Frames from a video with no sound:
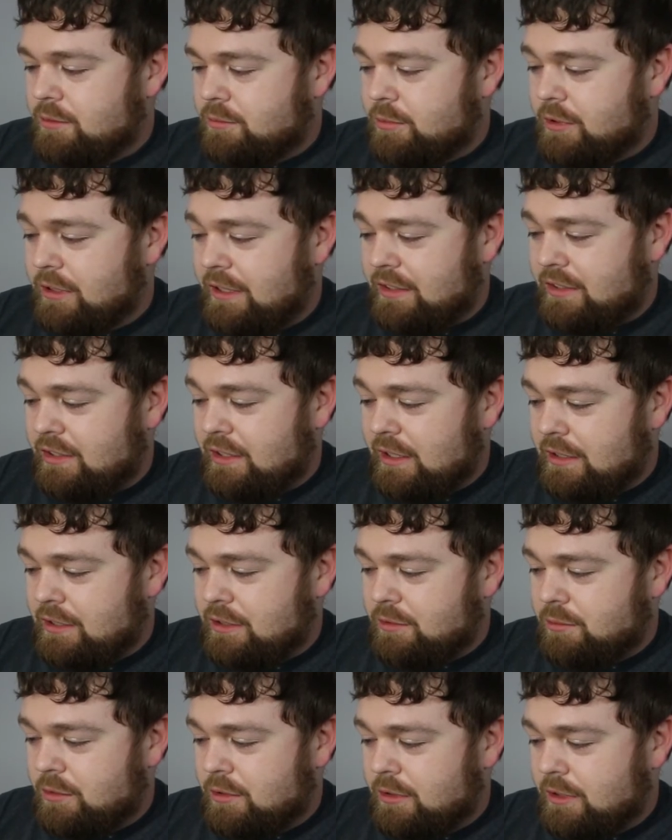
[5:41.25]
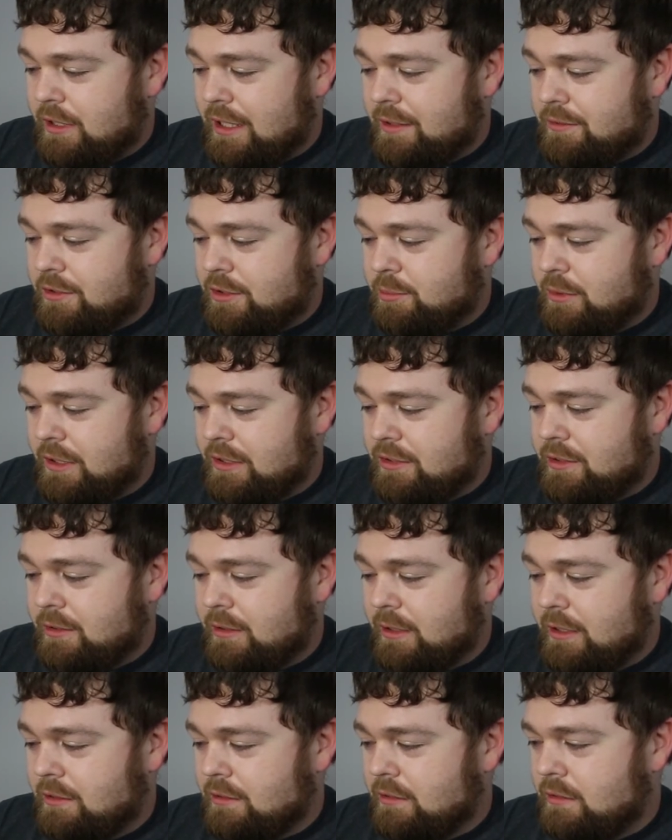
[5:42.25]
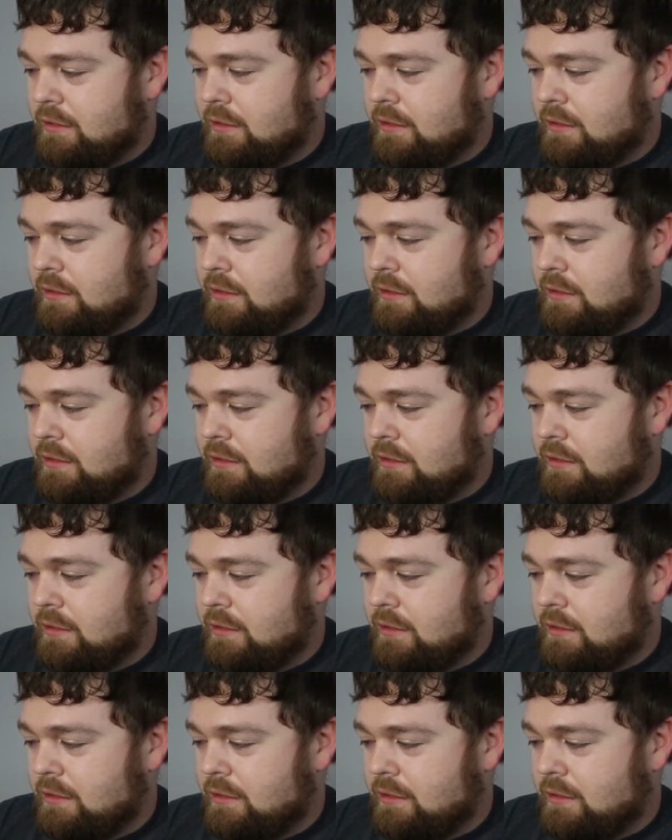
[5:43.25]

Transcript: But let's say you want to have a split screen.